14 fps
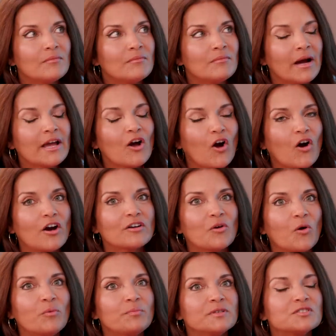my heart
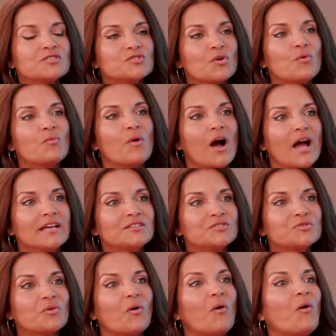opens so wide
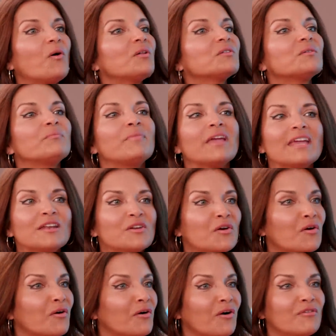to all the pain
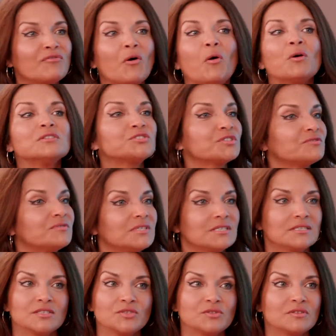of all children
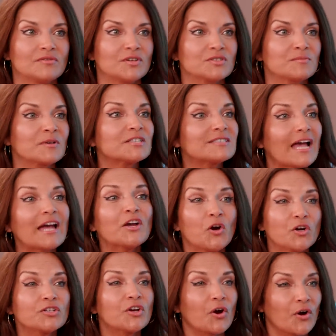in the universe because I
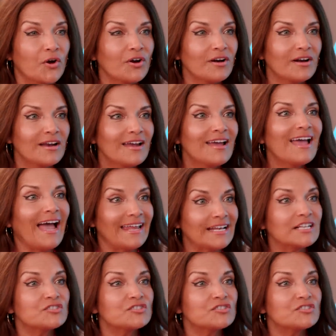hurt her and I